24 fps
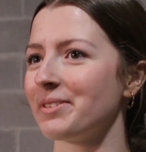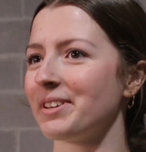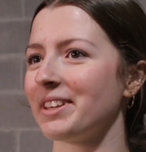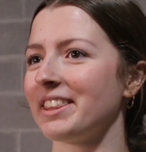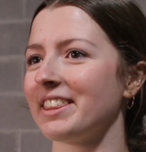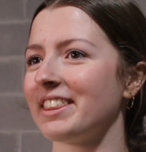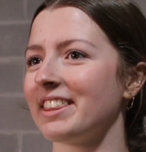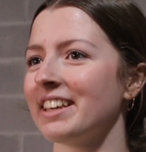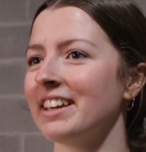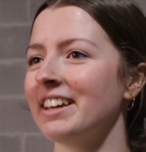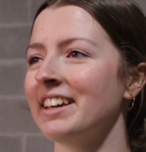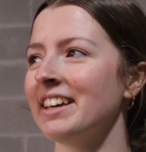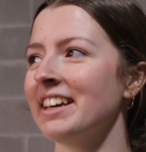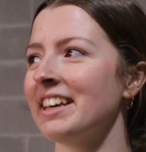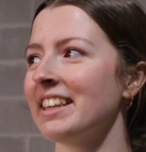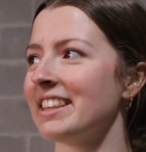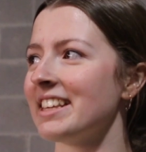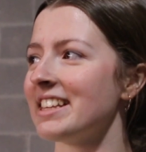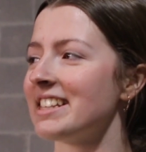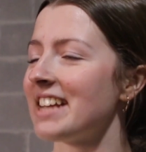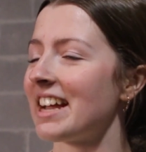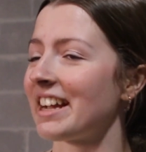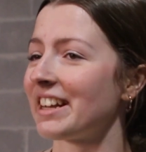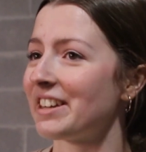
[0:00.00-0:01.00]
with
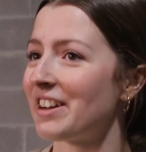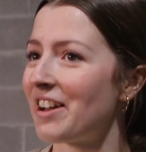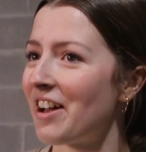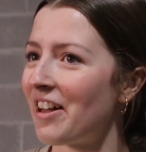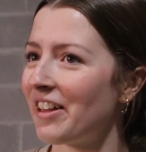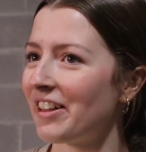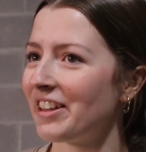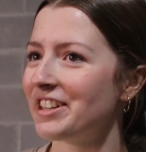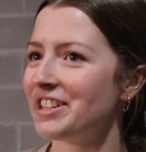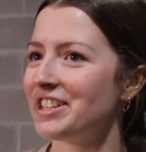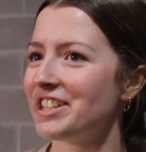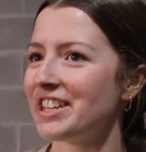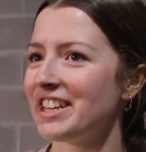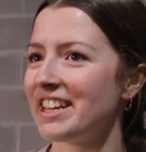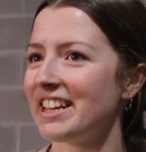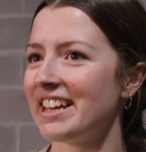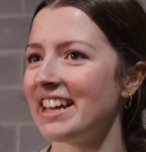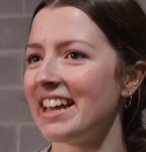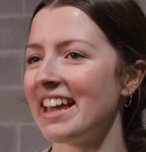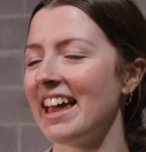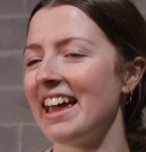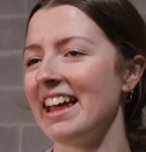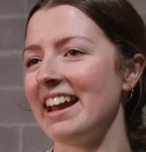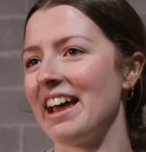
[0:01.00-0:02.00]
the technology
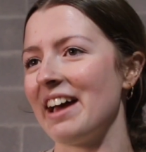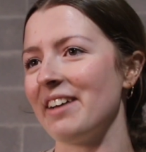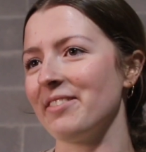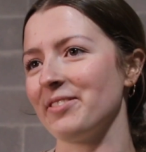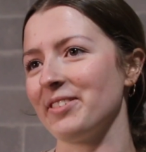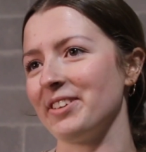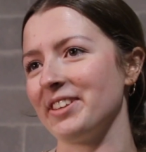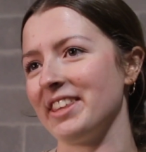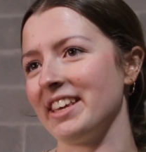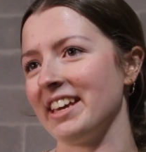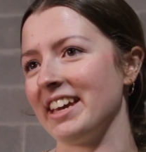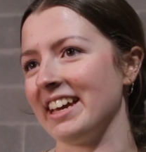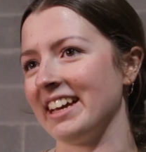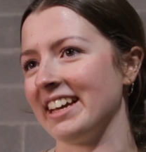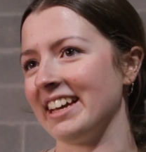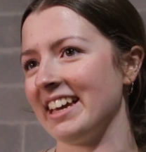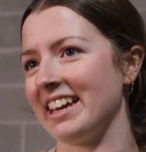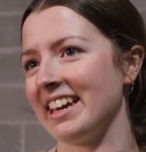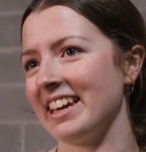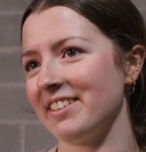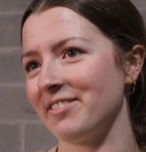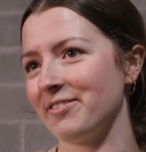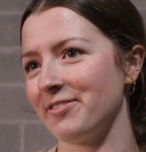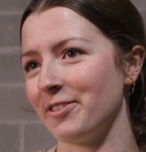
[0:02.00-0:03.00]
and everything
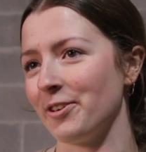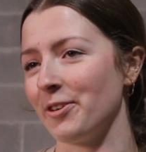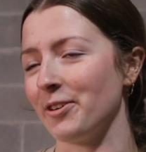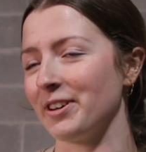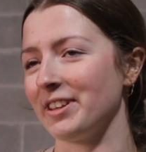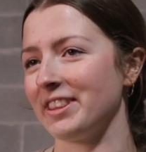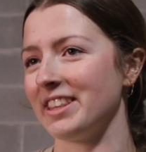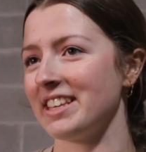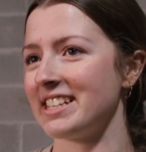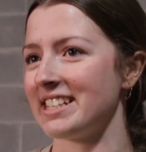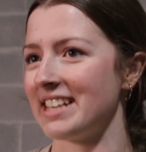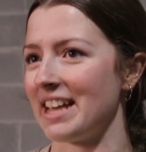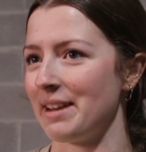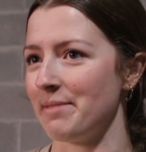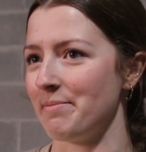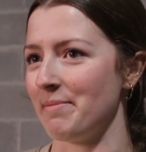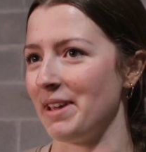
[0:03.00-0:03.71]
for the said